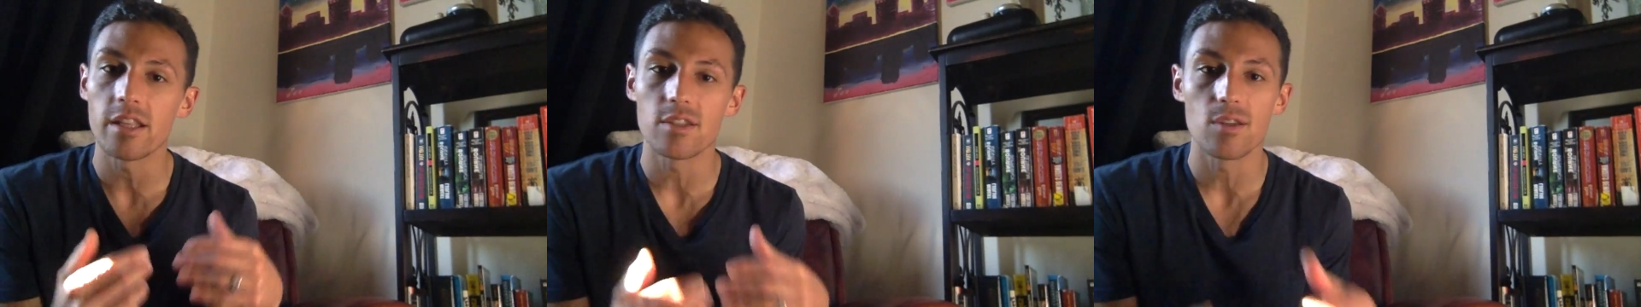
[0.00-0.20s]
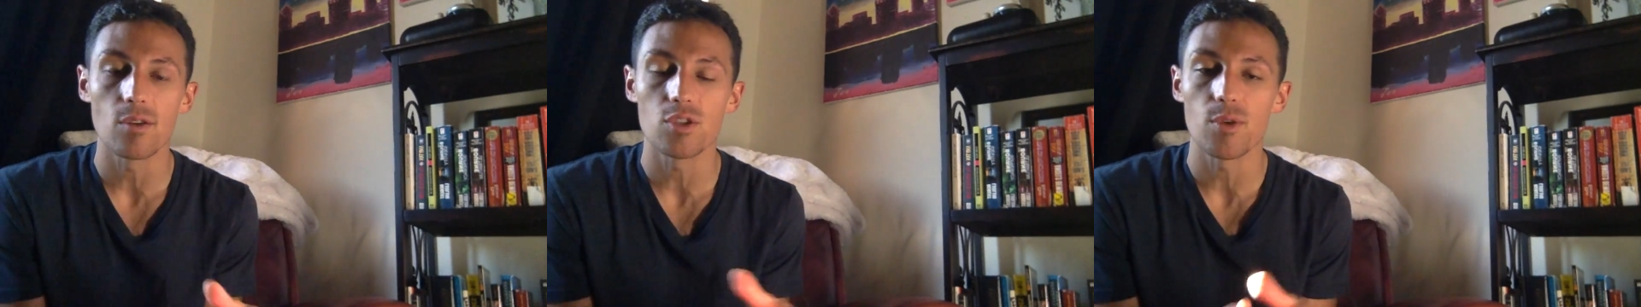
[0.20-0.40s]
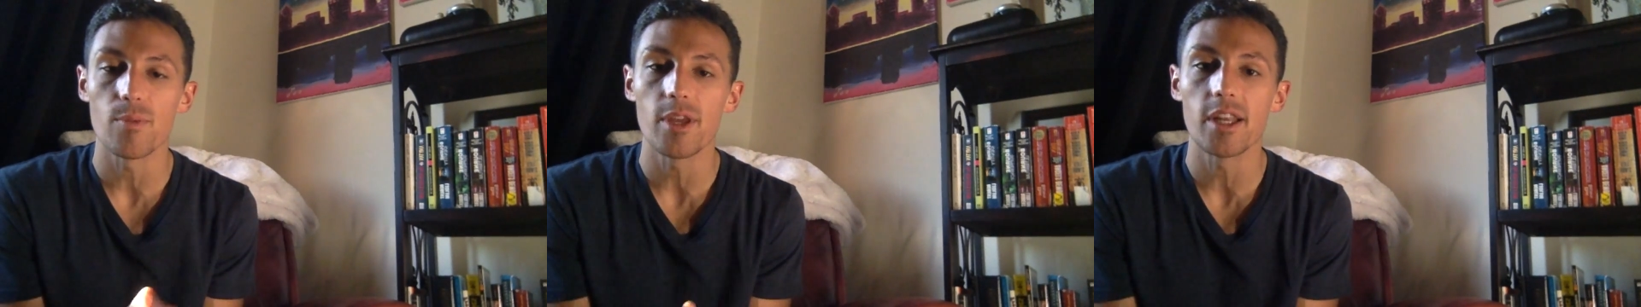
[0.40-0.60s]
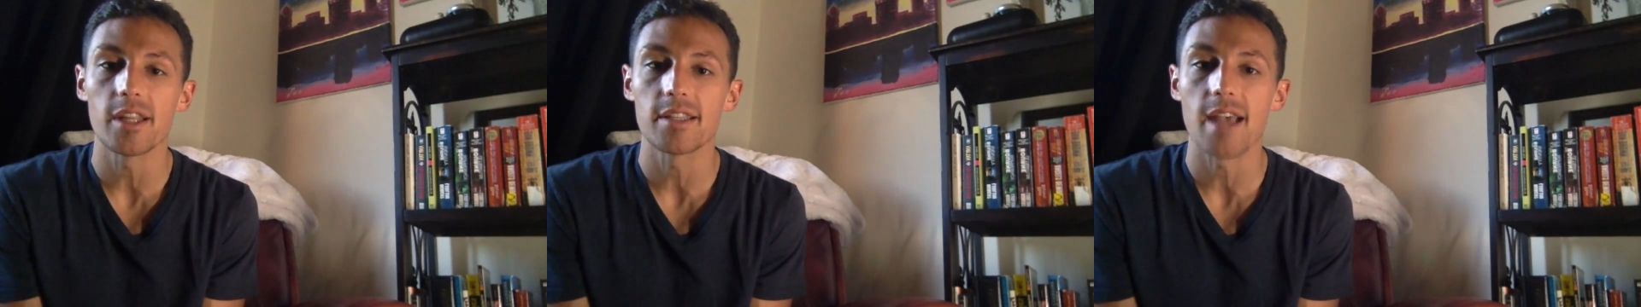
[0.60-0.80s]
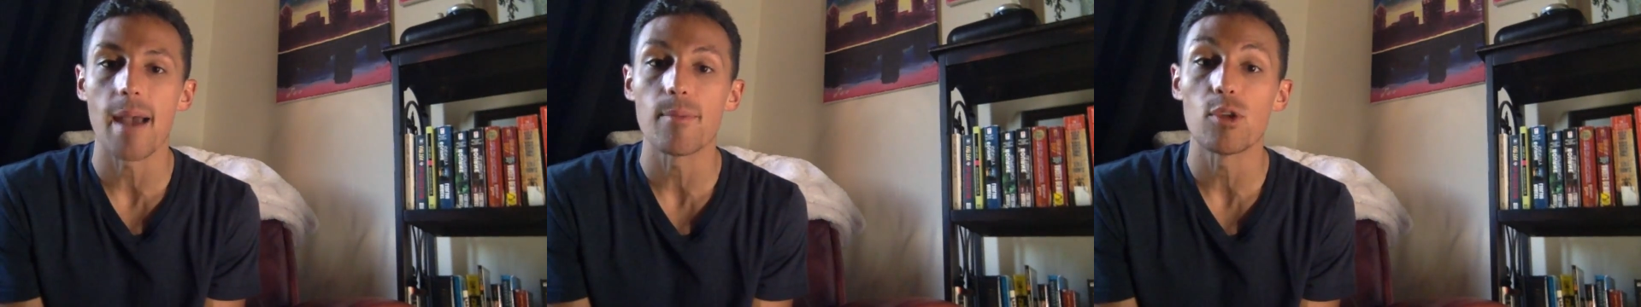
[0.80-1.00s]
social
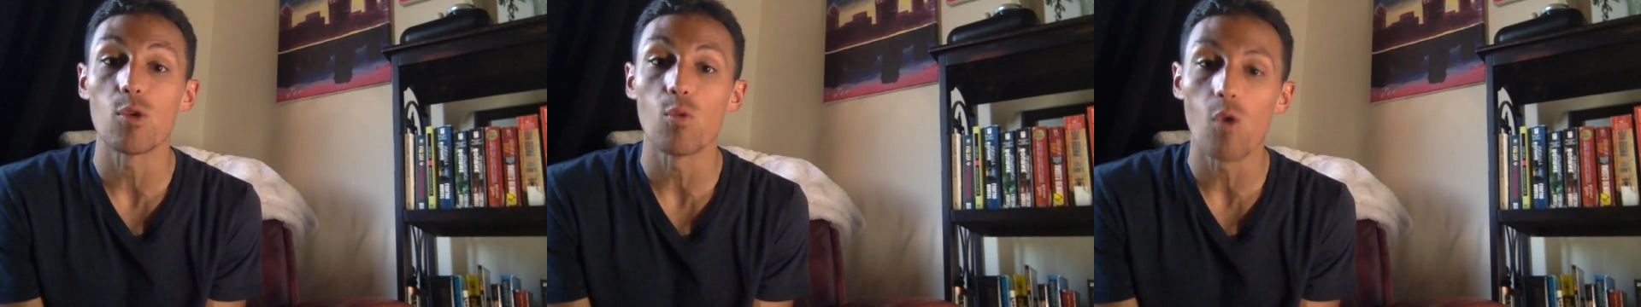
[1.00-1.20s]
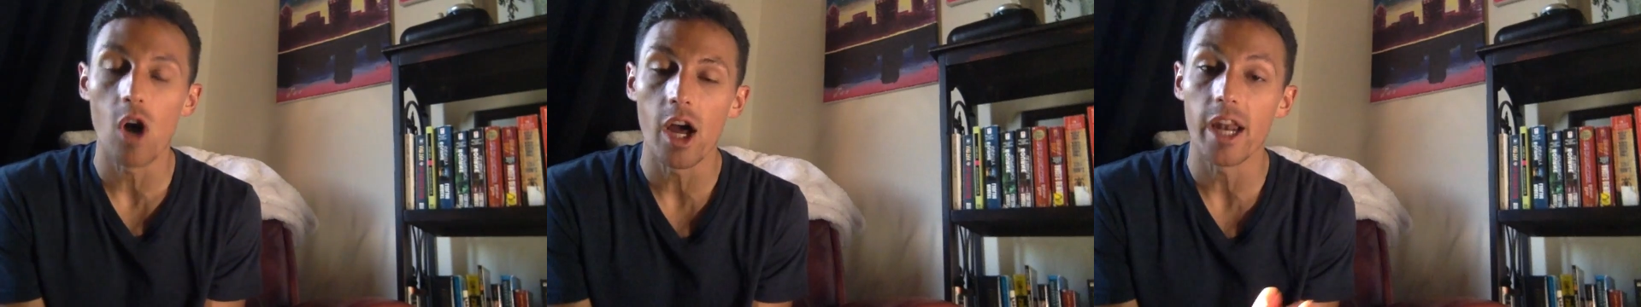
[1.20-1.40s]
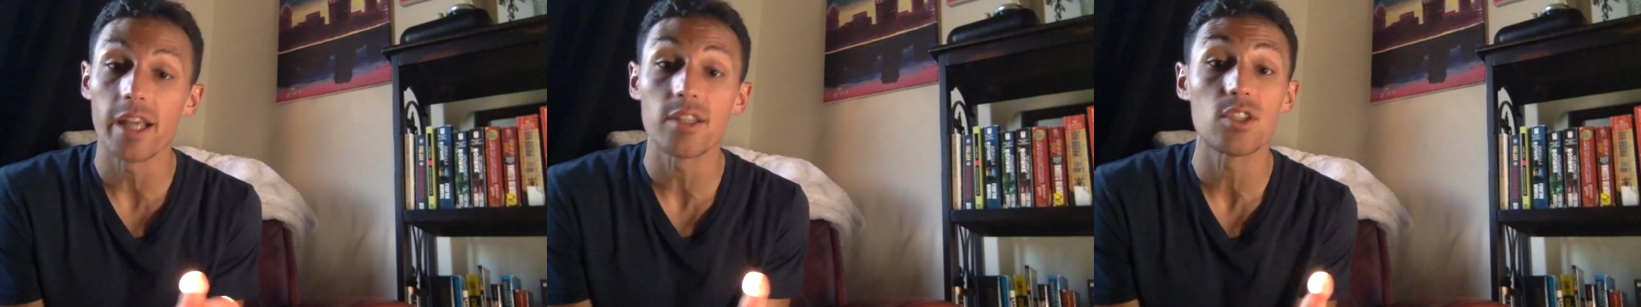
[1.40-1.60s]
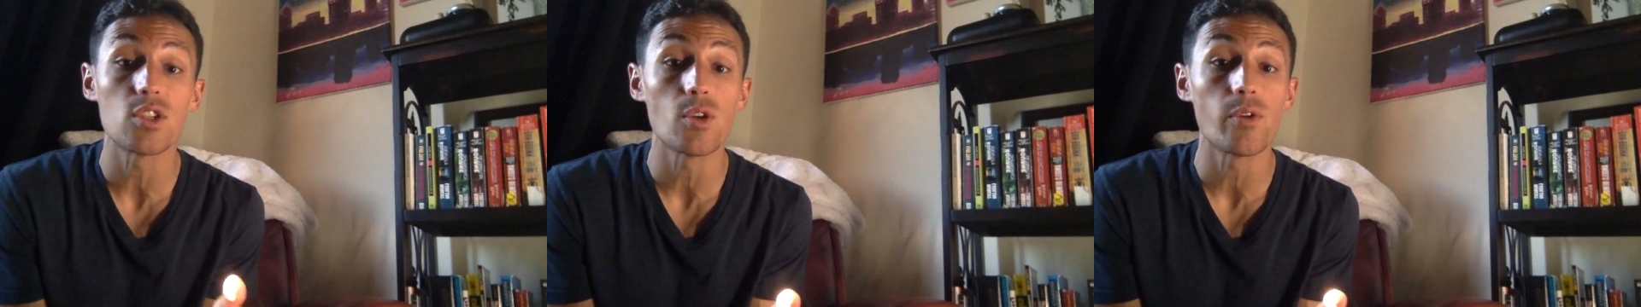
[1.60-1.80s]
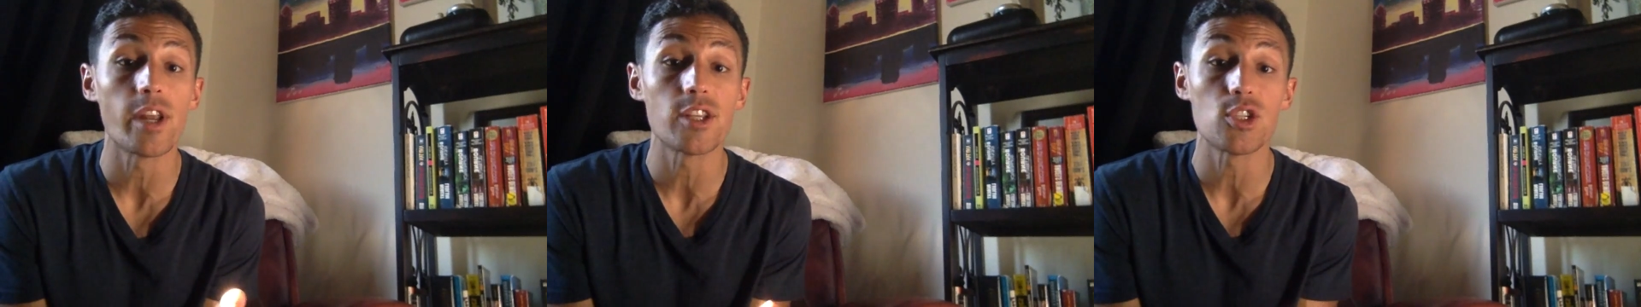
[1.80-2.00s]
media time you want as
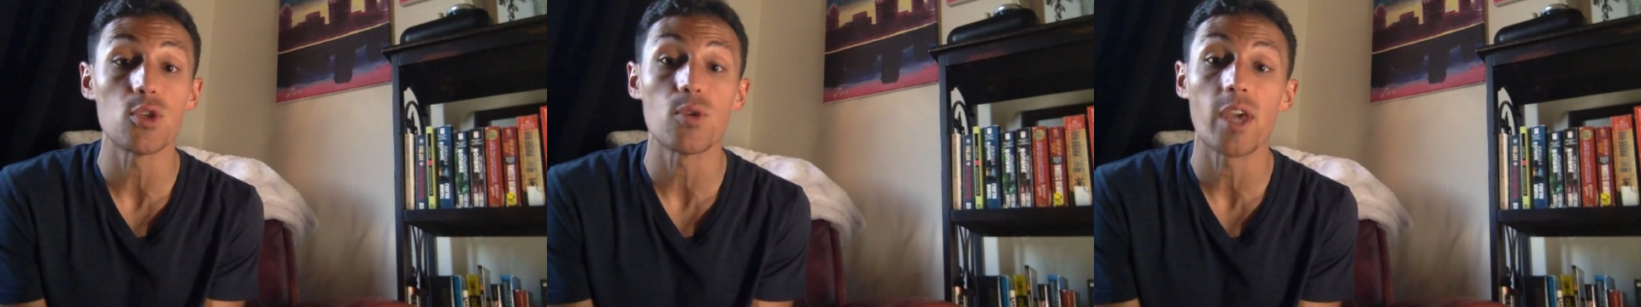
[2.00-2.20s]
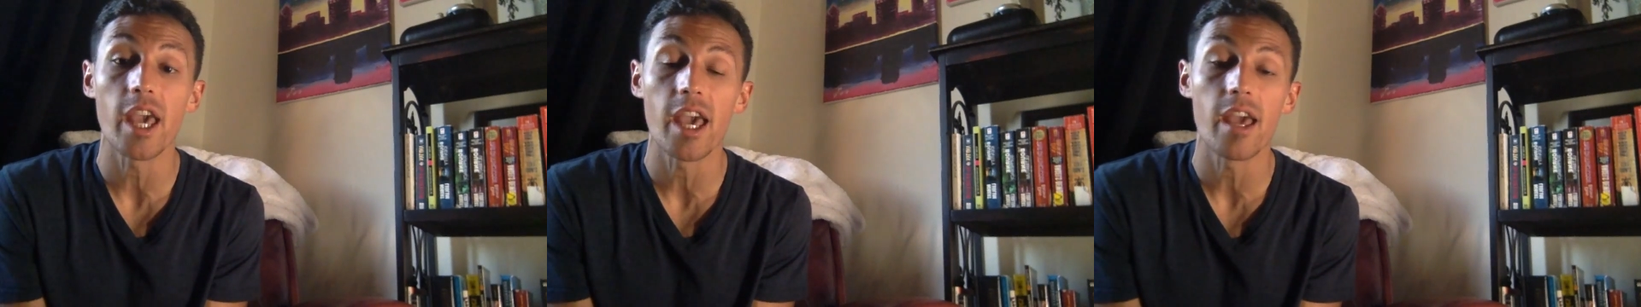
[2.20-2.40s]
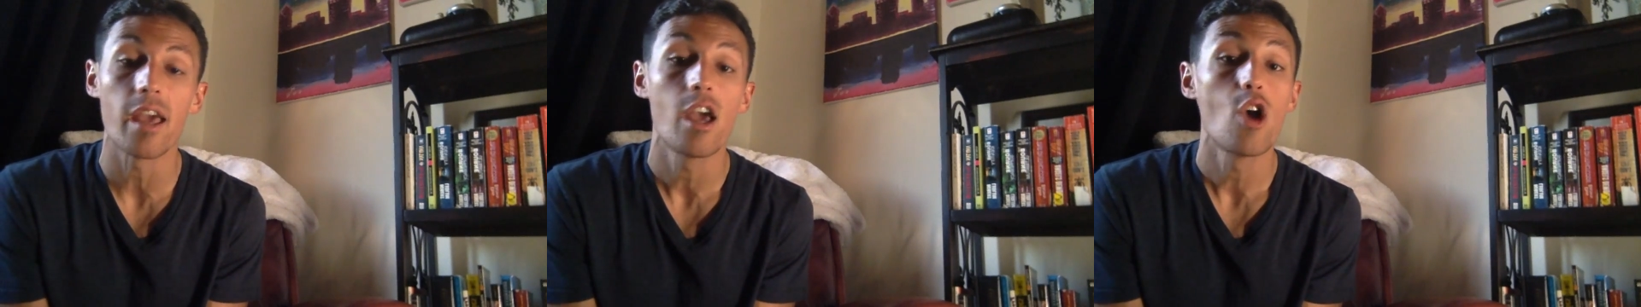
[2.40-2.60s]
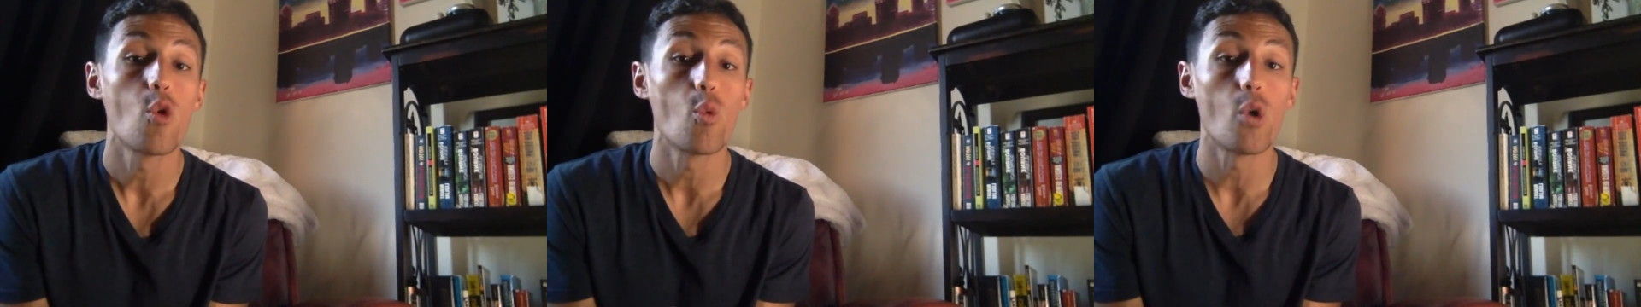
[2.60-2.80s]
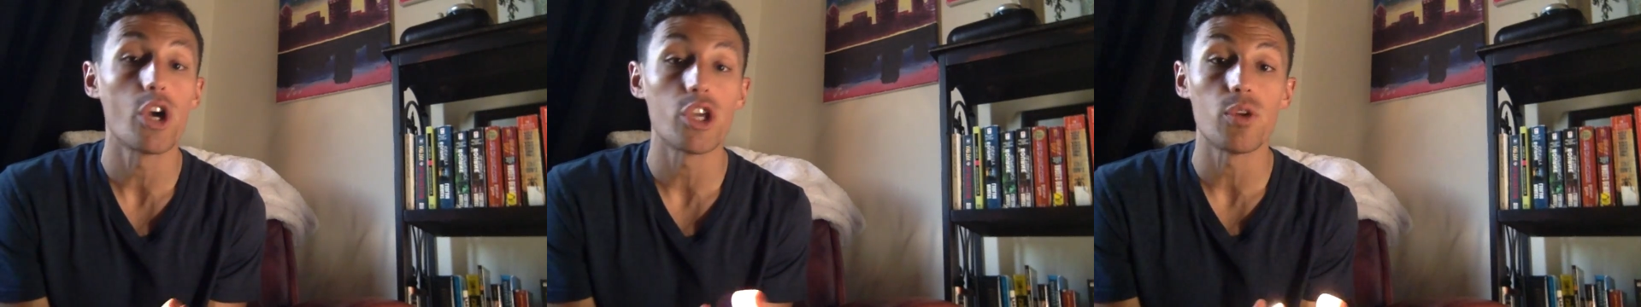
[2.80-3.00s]
soon as you get
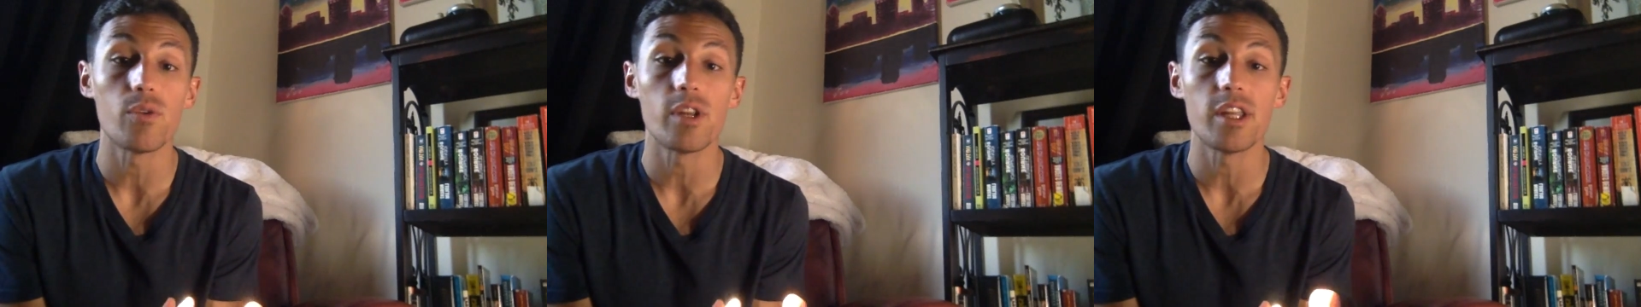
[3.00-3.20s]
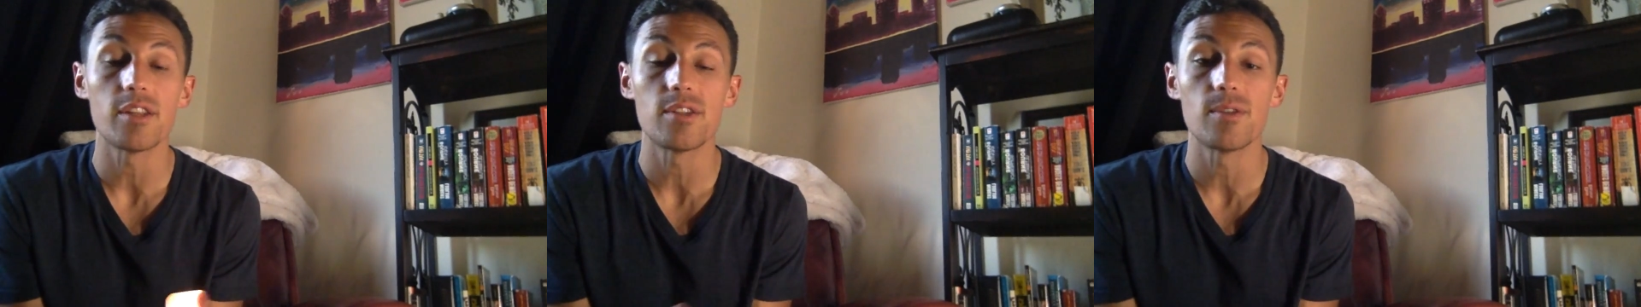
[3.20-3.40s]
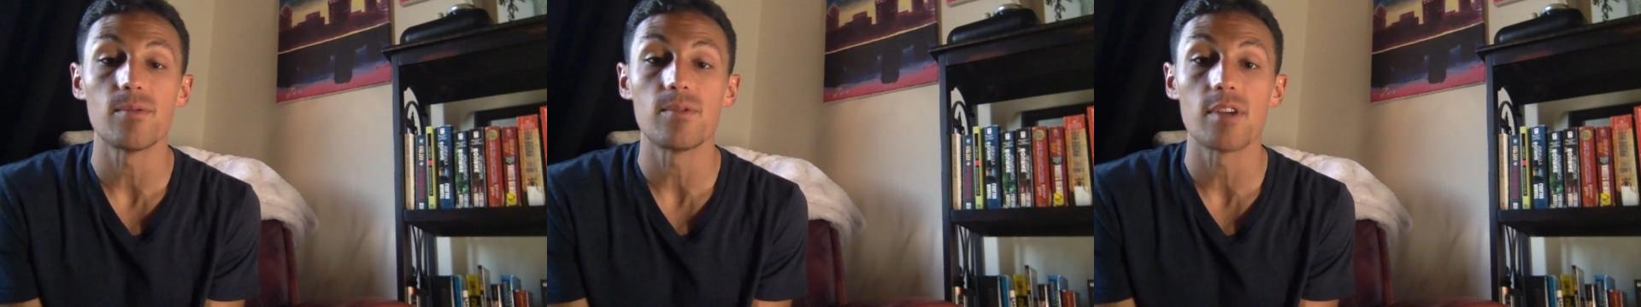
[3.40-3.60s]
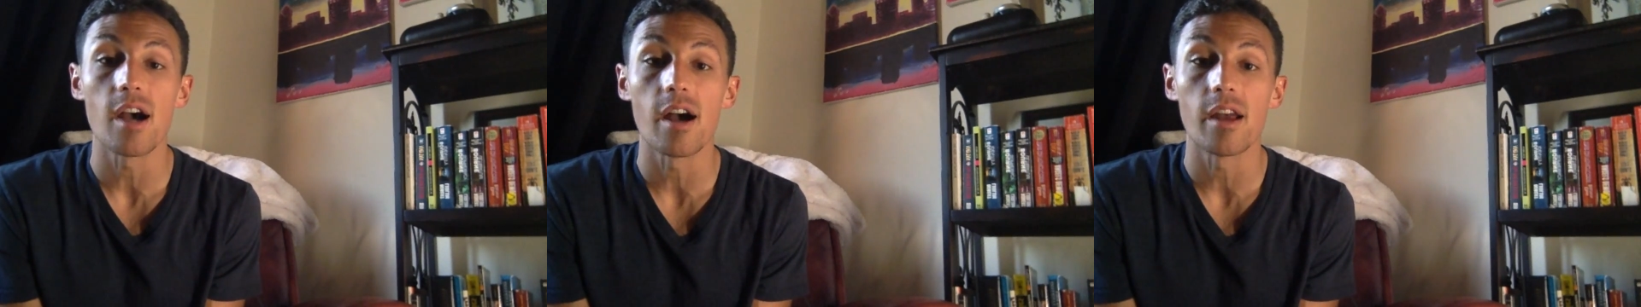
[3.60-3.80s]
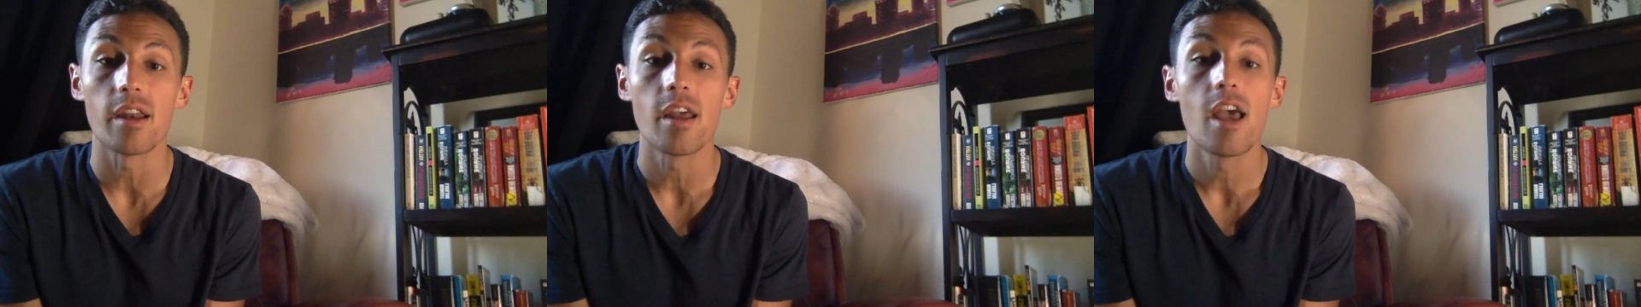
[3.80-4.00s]
what you need to
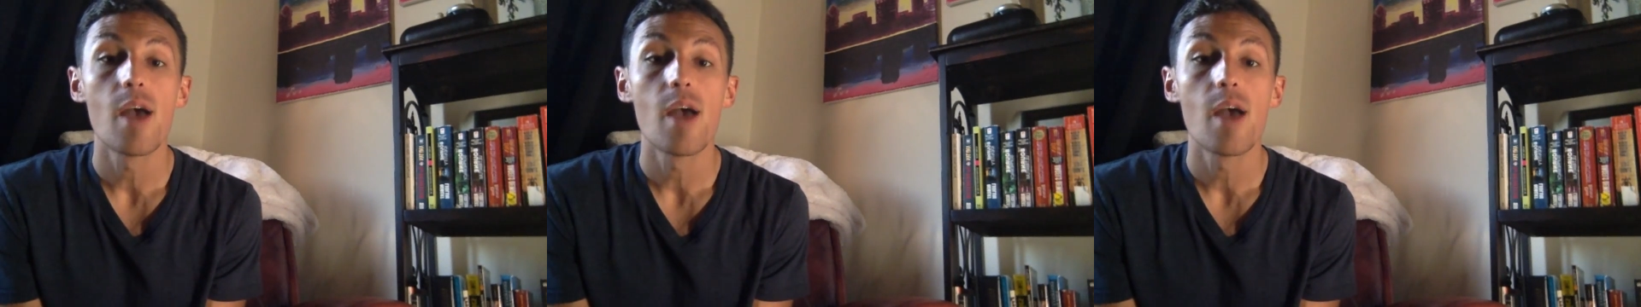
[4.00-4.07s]
done.